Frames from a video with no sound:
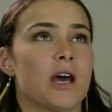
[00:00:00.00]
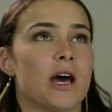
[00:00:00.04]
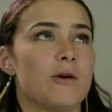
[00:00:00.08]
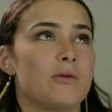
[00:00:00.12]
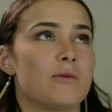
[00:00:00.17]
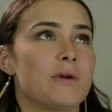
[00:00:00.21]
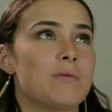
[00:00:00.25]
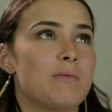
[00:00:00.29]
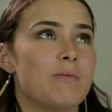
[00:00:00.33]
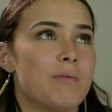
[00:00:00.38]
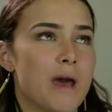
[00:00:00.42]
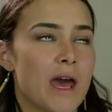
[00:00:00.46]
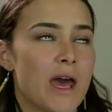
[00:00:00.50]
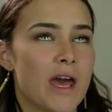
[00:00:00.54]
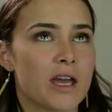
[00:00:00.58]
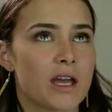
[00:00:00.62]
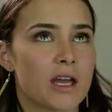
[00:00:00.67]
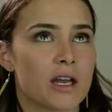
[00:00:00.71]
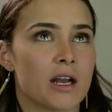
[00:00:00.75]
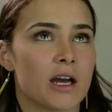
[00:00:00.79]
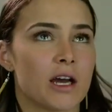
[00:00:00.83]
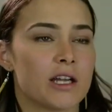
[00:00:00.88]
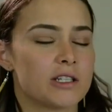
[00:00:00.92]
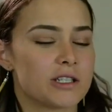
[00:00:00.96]
I went
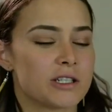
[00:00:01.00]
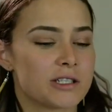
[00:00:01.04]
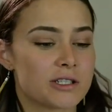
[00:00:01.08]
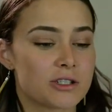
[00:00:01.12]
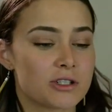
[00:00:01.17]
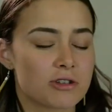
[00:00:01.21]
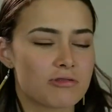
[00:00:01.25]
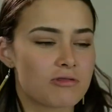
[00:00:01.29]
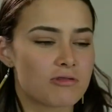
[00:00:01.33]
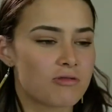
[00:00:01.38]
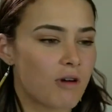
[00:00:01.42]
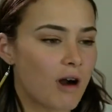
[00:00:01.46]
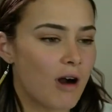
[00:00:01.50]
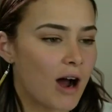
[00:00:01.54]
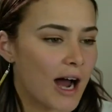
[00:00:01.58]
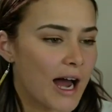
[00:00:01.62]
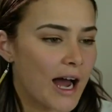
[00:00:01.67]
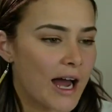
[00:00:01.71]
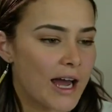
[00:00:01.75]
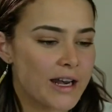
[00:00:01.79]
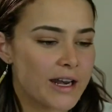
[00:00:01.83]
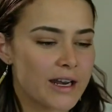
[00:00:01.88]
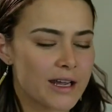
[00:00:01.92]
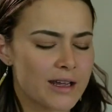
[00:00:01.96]
back and I just
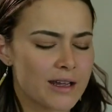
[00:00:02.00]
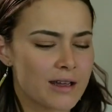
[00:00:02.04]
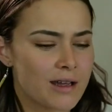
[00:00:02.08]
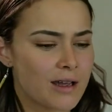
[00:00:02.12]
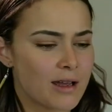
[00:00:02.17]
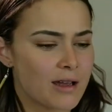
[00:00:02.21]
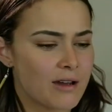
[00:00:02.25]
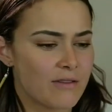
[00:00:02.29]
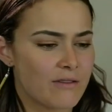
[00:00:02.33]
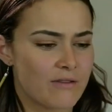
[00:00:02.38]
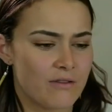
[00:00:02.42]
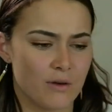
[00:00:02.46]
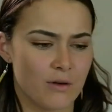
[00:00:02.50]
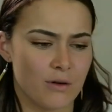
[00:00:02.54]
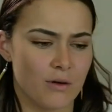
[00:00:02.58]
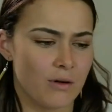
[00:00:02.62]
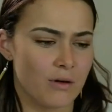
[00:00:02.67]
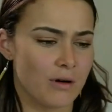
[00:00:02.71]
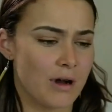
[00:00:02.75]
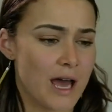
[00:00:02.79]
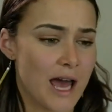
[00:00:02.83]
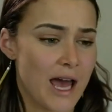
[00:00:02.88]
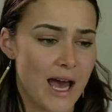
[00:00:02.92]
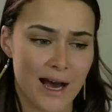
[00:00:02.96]
cried
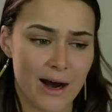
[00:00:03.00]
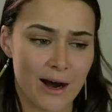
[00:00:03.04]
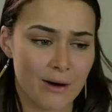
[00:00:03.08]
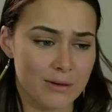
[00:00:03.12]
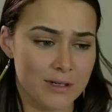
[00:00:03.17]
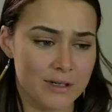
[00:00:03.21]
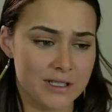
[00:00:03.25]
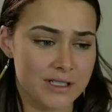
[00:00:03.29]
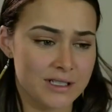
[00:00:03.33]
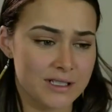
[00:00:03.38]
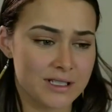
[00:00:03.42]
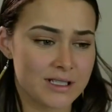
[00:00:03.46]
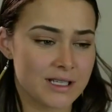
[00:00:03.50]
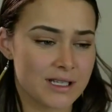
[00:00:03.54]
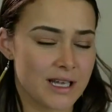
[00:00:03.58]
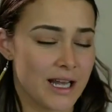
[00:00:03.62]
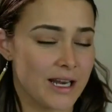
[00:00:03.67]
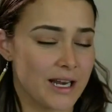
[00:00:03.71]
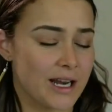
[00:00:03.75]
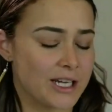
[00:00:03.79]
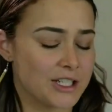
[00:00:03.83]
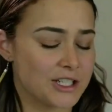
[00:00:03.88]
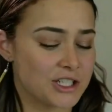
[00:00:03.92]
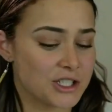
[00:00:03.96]
for hours,
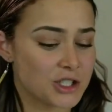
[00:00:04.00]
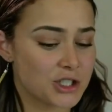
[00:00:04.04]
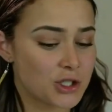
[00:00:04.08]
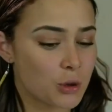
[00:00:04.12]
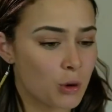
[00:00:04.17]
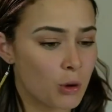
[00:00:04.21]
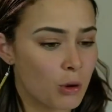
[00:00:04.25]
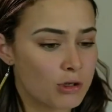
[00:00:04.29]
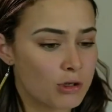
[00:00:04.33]
and I just